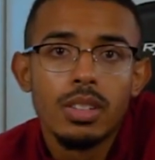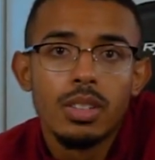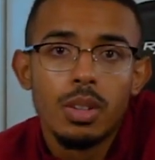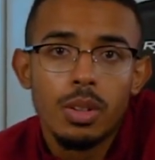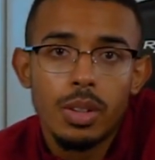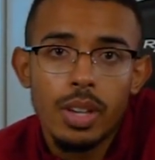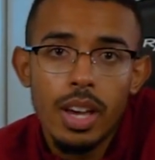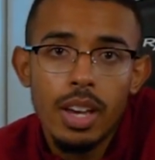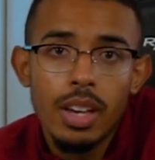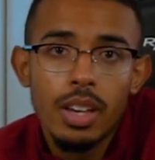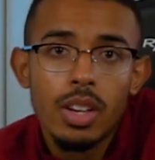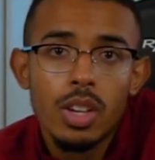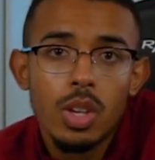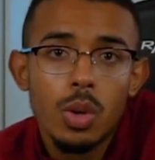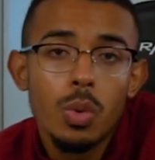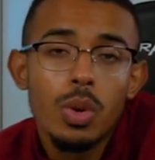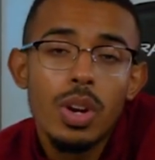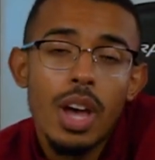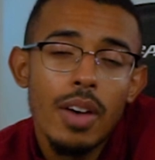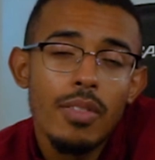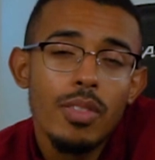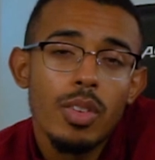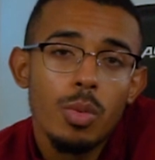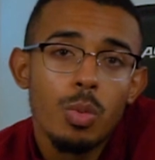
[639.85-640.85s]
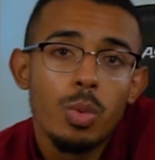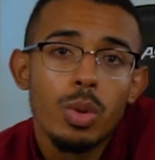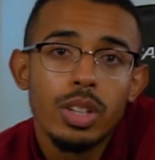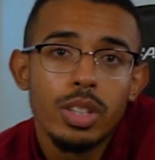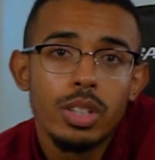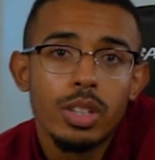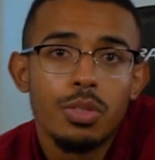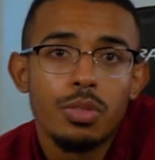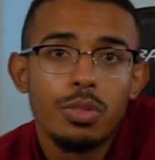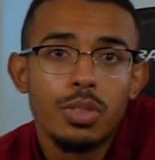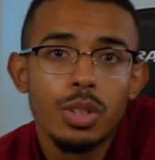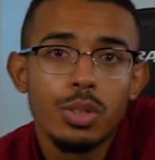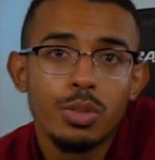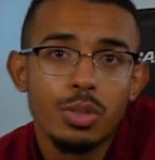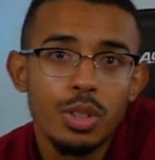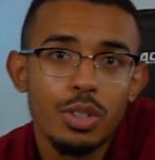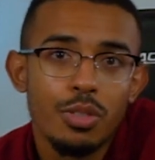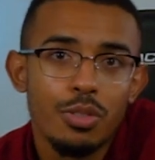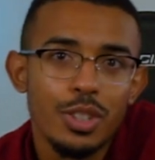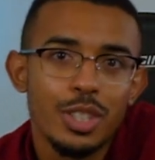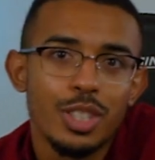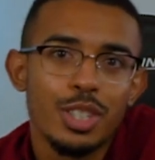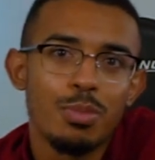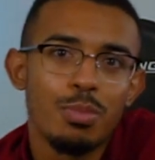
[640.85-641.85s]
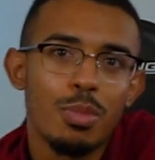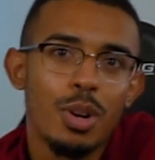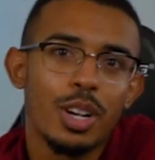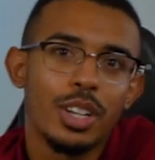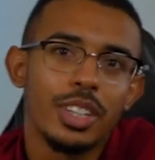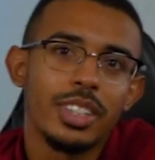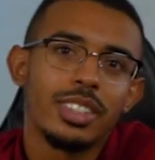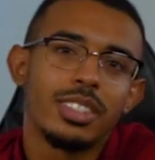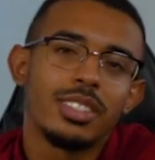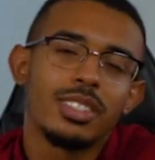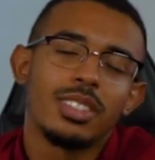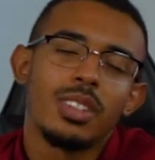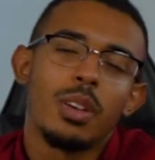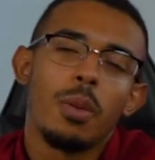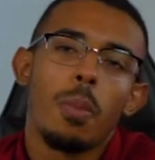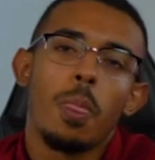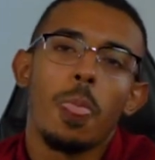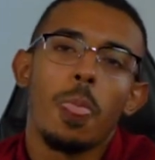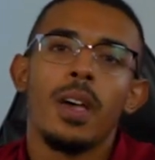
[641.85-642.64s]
Okay? You want to have a really good feel for efficient markets.